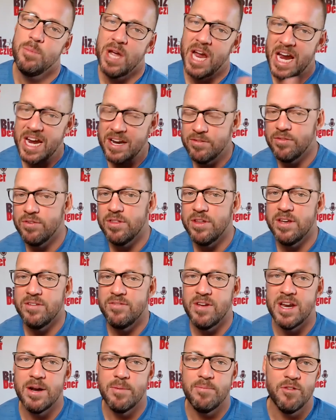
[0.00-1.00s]
paying for the
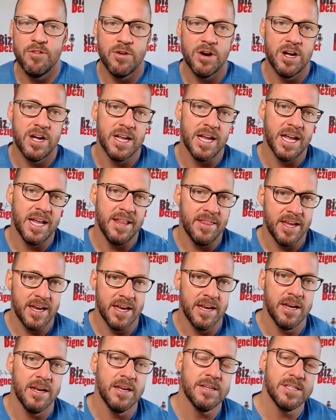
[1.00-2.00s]
event up front, and
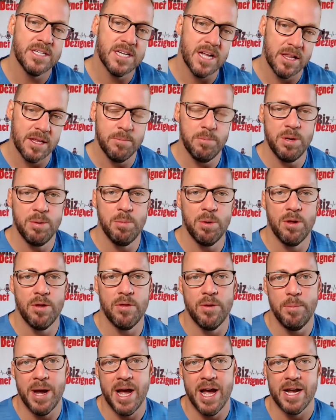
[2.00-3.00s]
then selling people
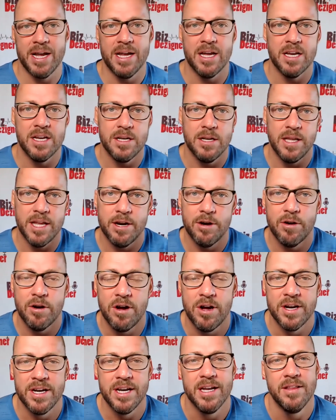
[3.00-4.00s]
on the back end
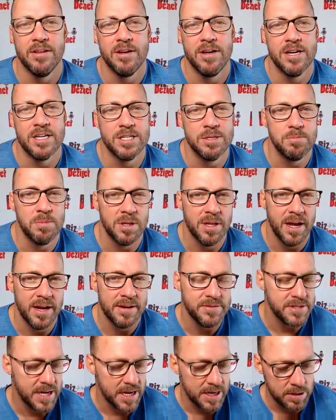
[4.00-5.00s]
later on in the customer
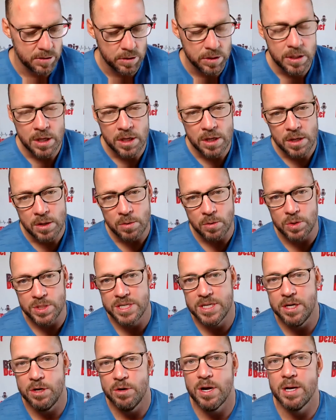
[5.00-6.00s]
life cycle,
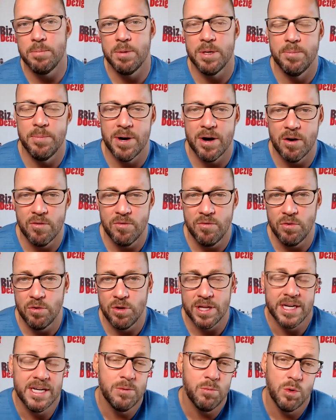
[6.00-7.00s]
was incredibly
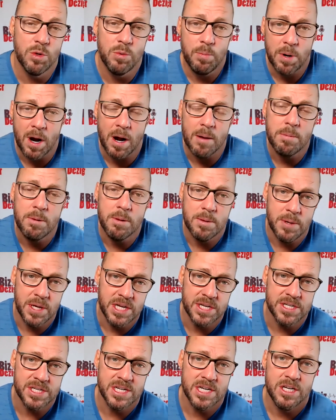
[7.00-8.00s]
powerful. And it will
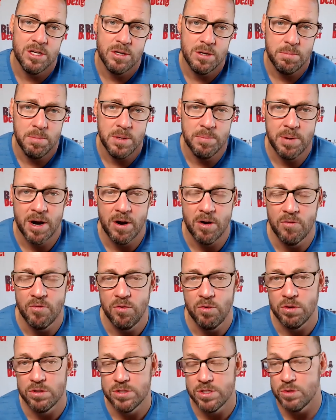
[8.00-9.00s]
probably continue to be
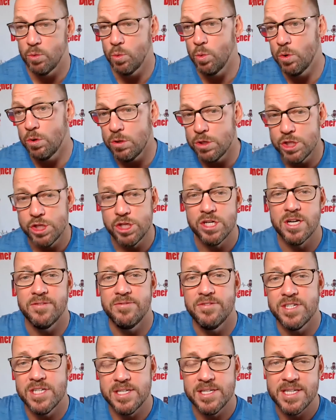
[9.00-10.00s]
powerful as the world
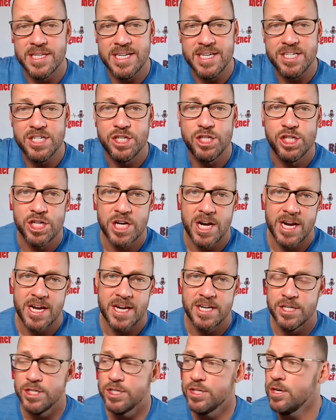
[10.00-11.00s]
shifts and things
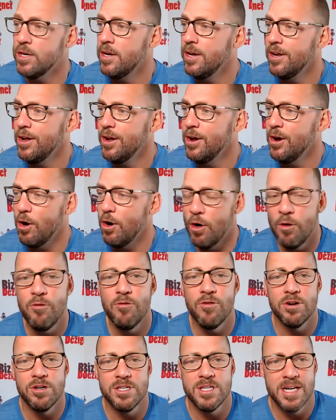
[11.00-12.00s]
change
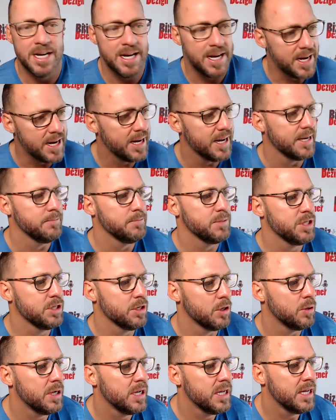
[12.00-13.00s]
over time.
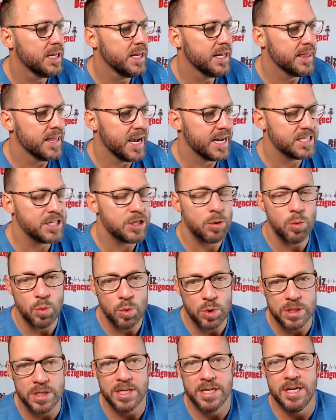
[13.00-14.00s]
So that's a
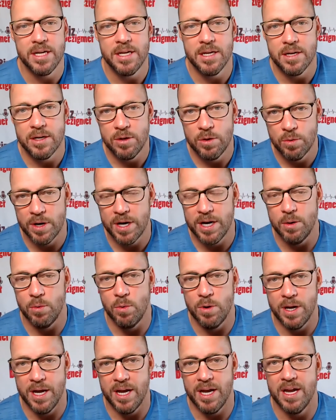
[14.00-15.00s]
really
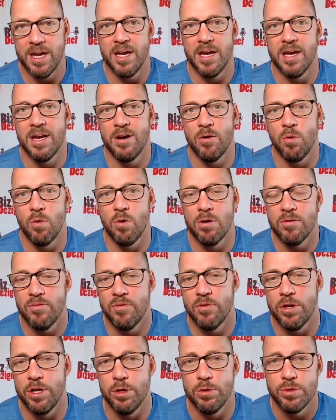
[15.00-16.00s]
great way in order
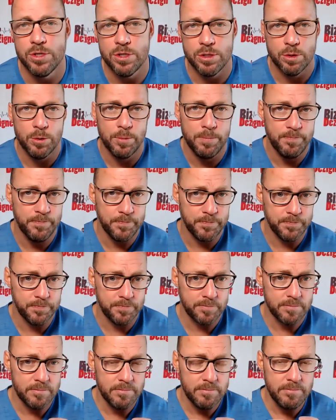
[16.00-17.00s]
for you to
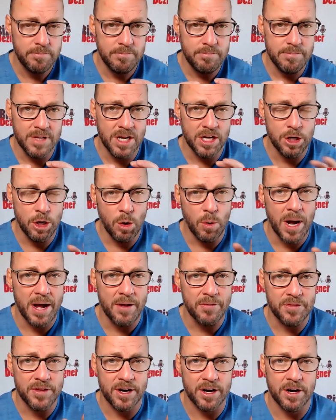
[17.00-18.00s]
go
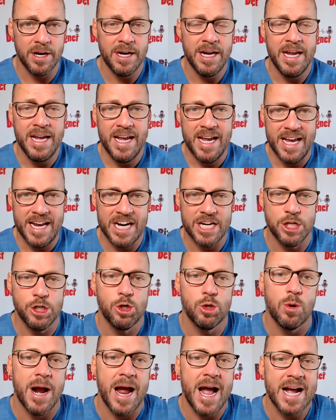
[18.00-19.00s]
out there and
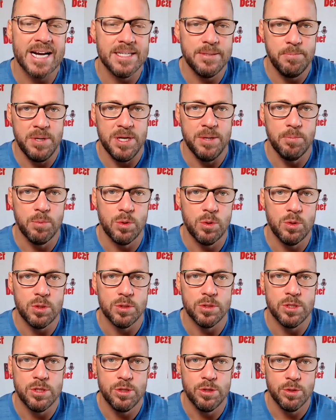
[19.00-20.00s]
attract
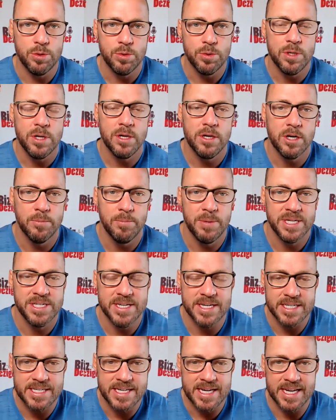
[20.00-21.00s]
people to your
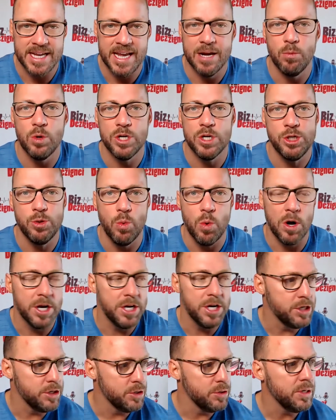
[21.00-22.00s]
business. Again, what you
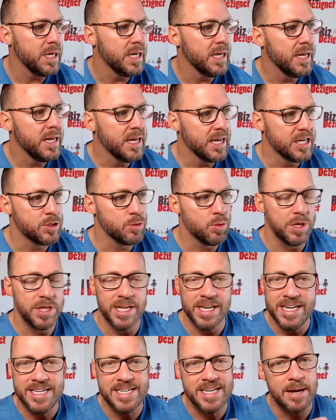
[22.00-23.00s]
want to do is,
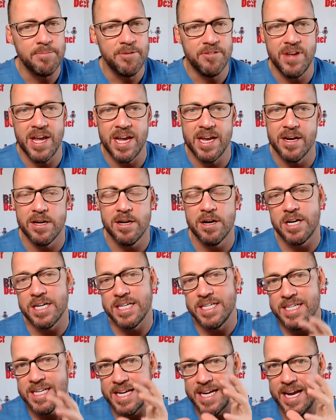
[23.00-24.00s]
with any type of gated
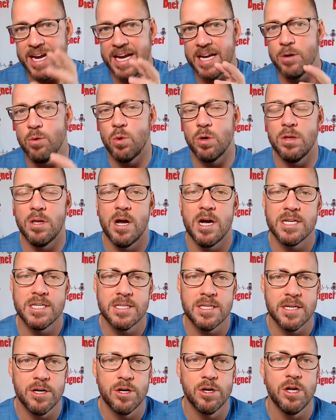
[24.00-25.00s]
content and or
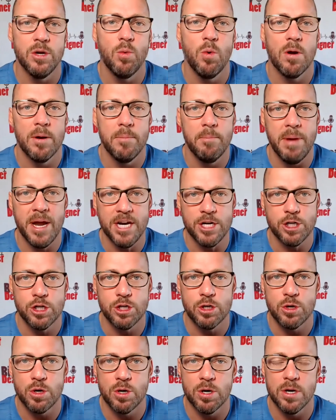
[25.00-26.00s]
loss leader, you want to make
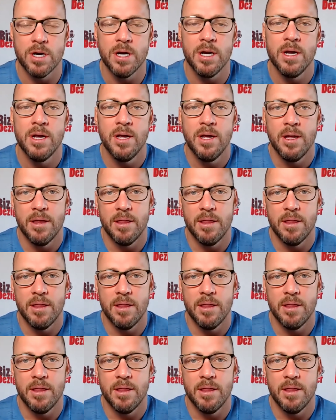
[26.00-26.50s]
sure